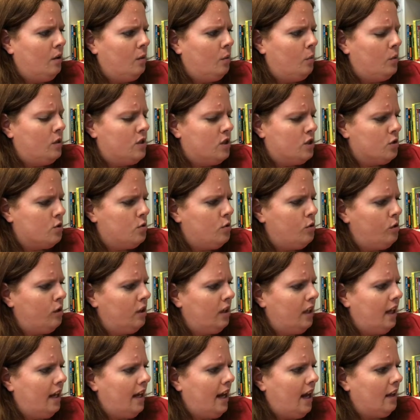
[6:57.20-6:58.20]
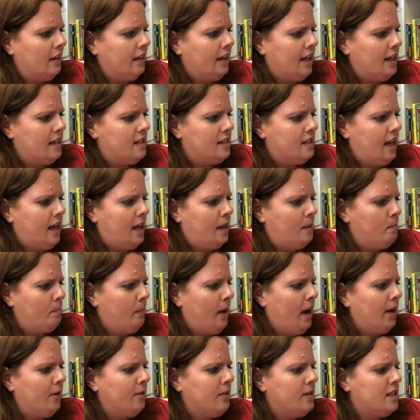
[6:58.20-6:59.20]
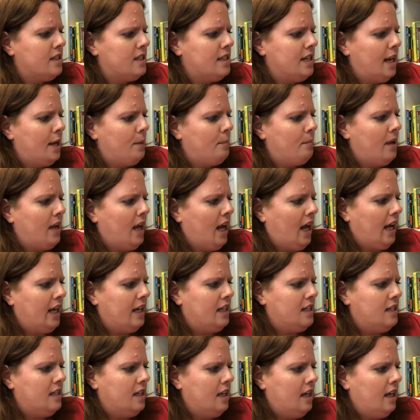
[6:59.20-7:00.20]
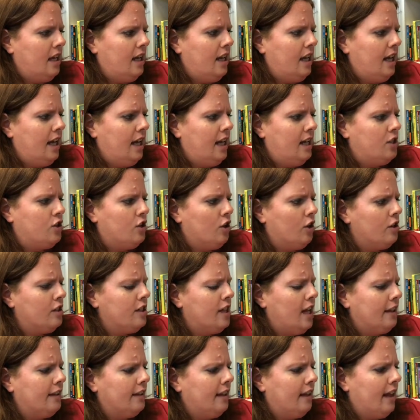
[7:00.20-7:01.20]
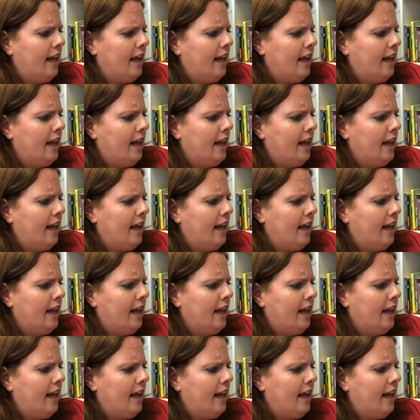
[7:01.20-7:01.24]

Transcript: When school let out that day, Myron stayed behind. He turned out the